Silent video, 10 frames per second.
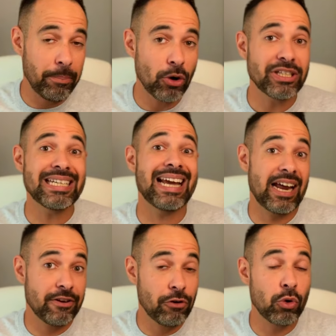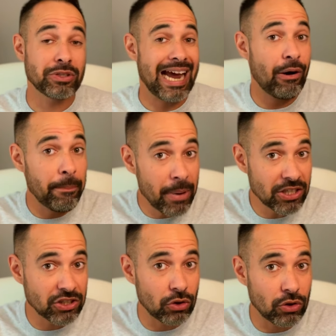body and, of course, our
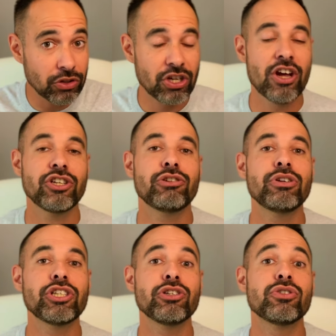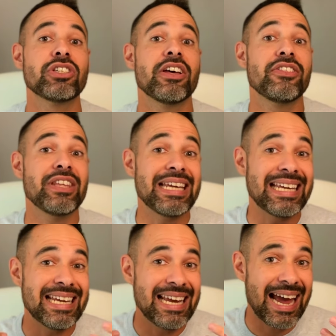muscles to reduce
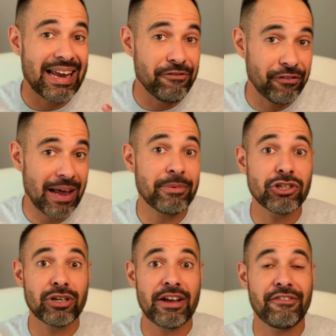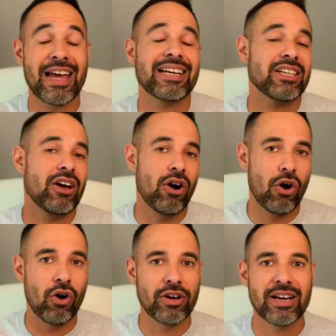the inflammatory effect
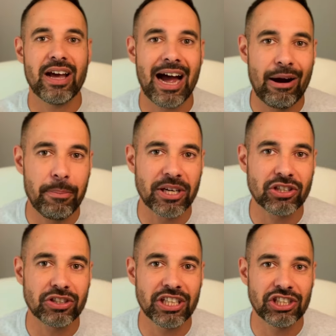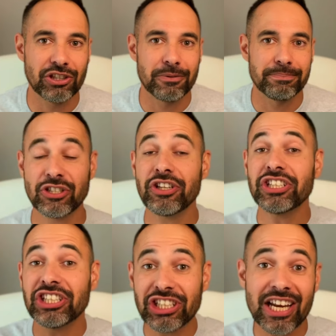on our muscle tissue. So the
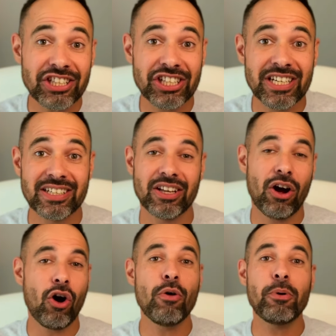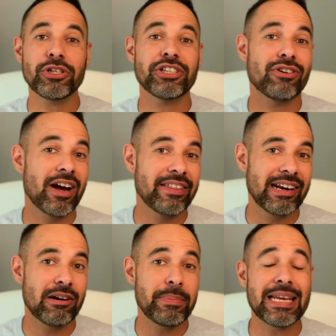suggestion is that whole body
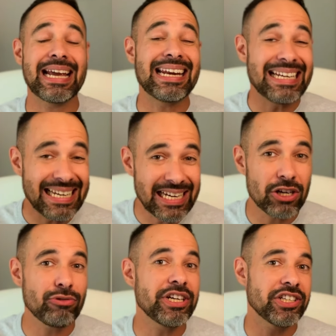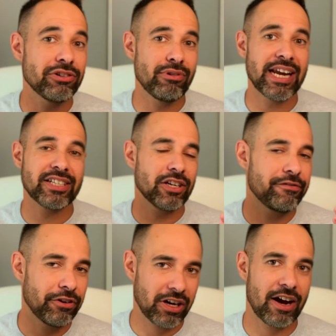cryotherapy can increase the rate
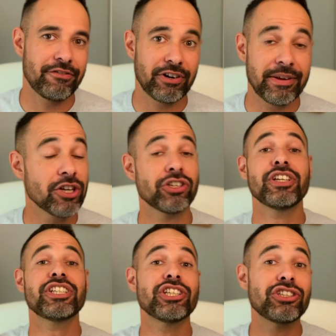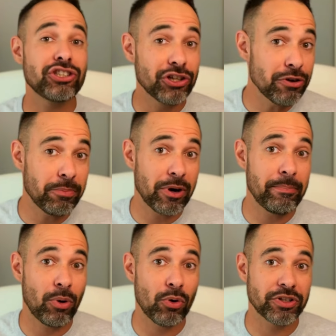of recovery. So this is super
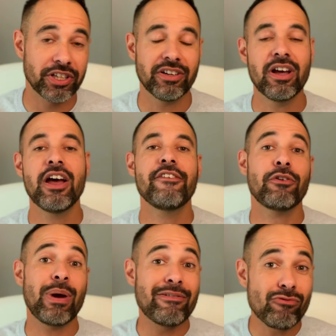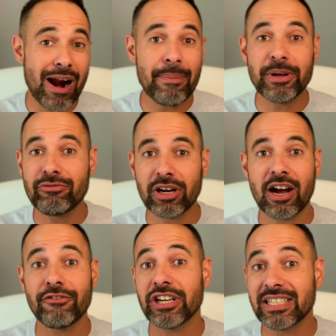important for when rapid
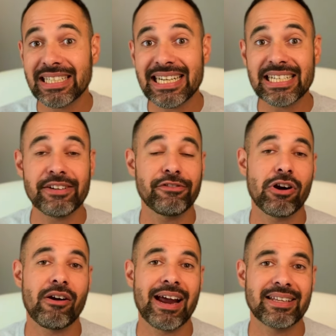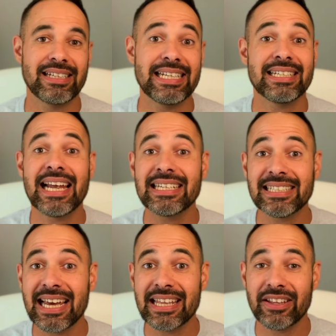recovery is needed for our athlete. Let's
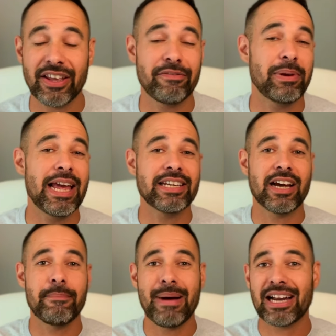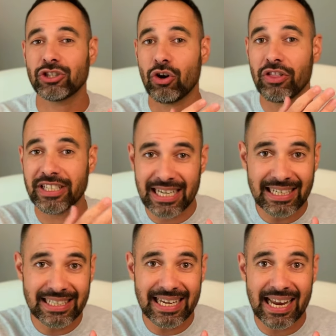say that they've played a match on the
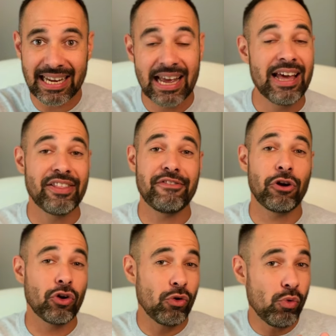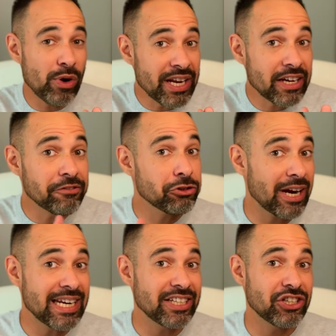Saturday, they've got a week of
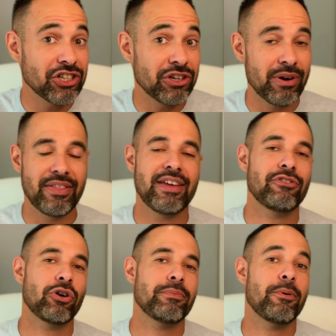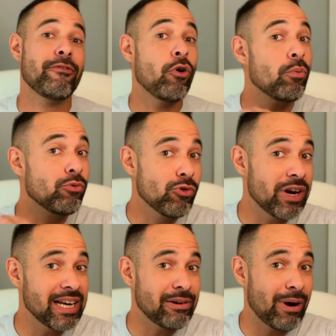training to do and they've got to perform
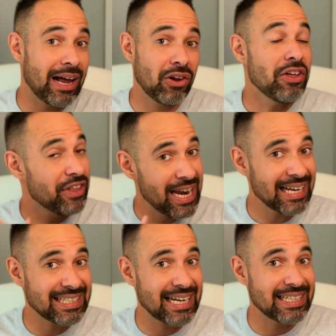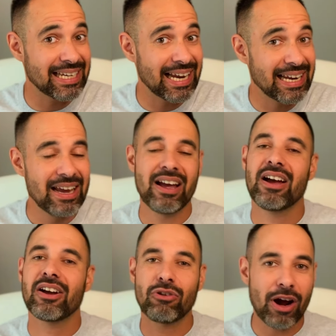really well the next Saturday.
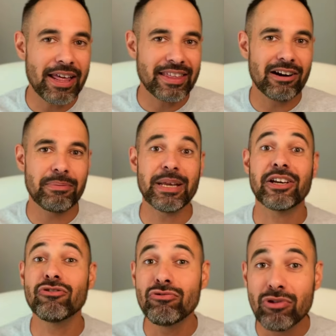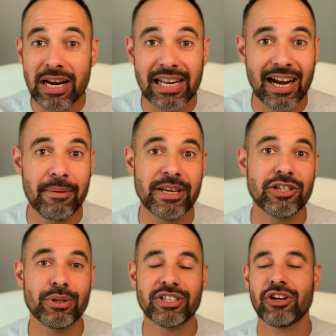Cryotherapy can really come
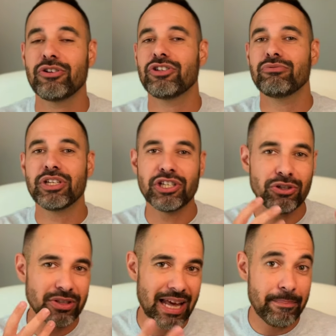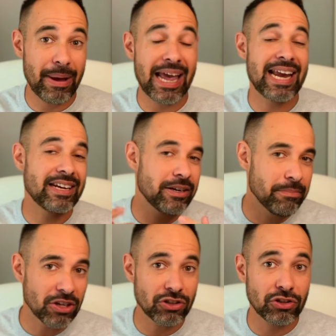into its own to reduce that pain and
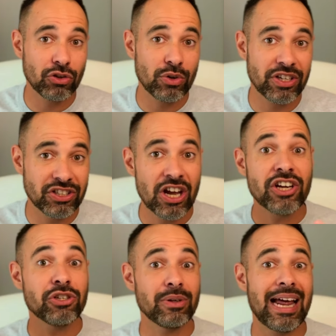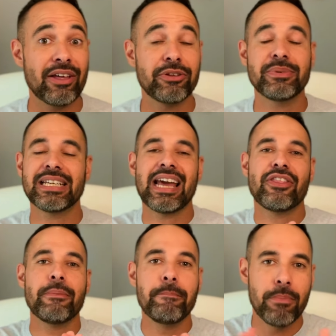muscle soreness to allow them to
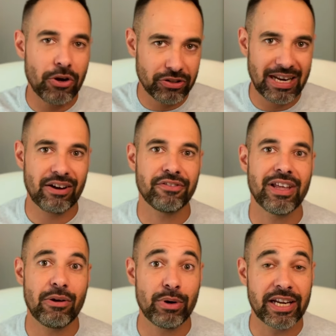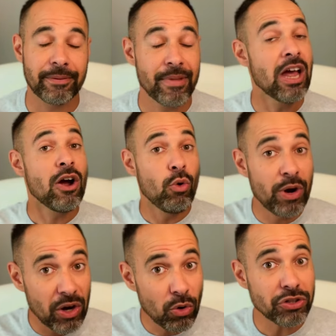get the most out of their week.
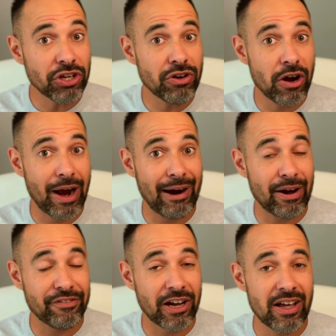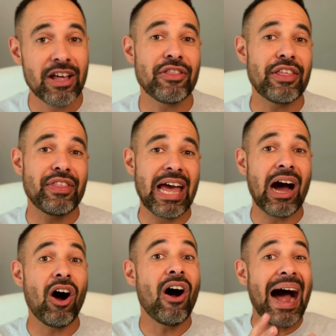We also know, however, that
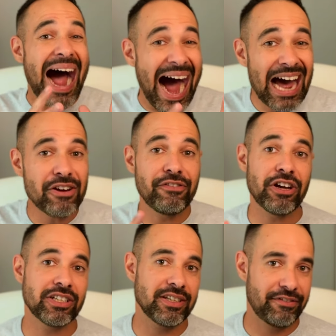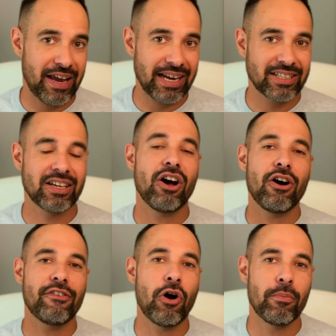there are adverse effects
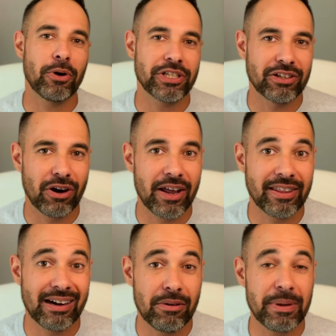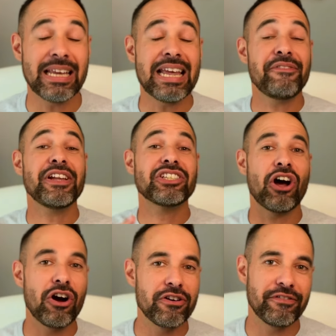of whole body cryotherapy if it's
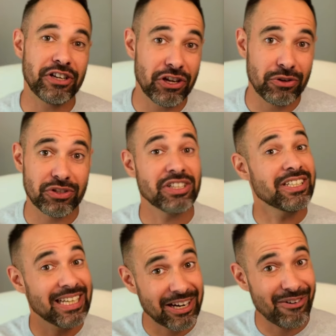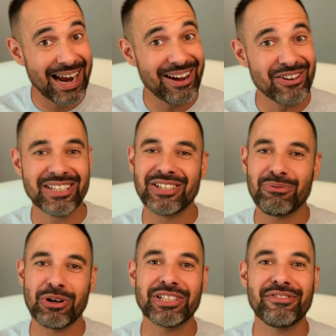overused. Stick around to
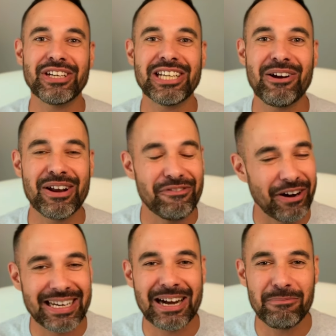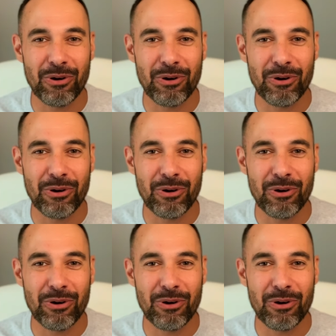watch the video and find out